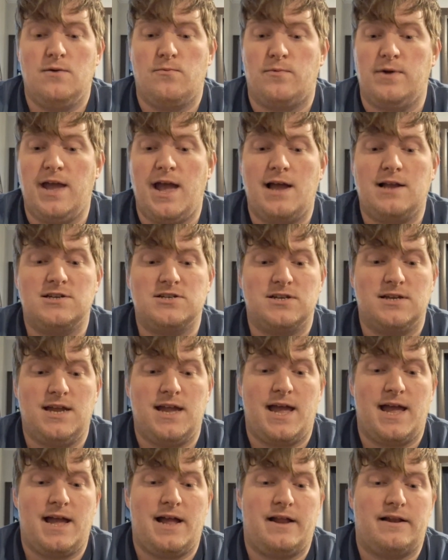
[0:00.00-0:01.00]
We actually
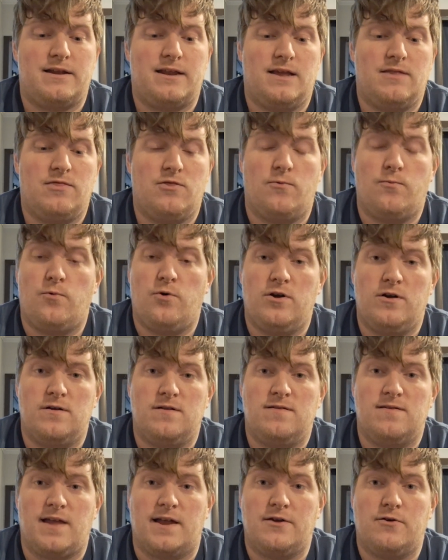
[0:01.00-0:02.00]
had in the
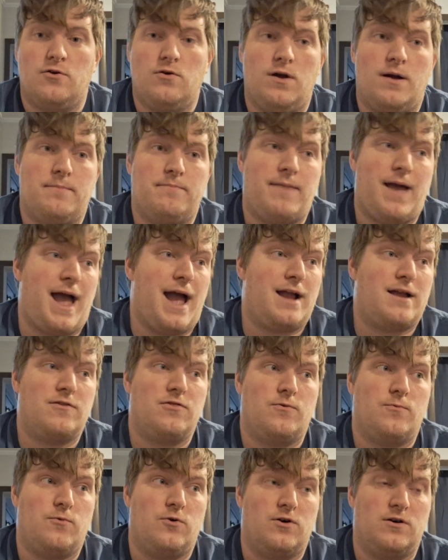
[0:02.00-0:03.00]
woods, I grew up back in
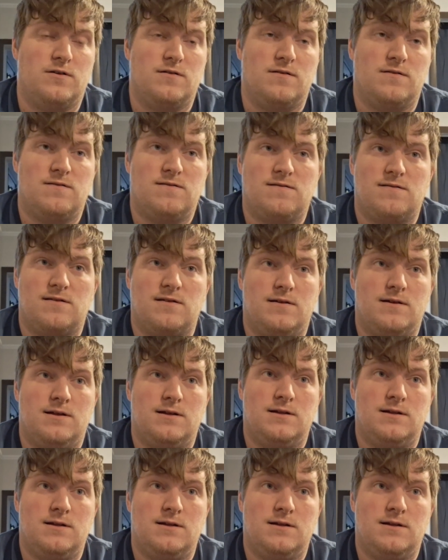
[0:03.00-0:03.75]
the woods,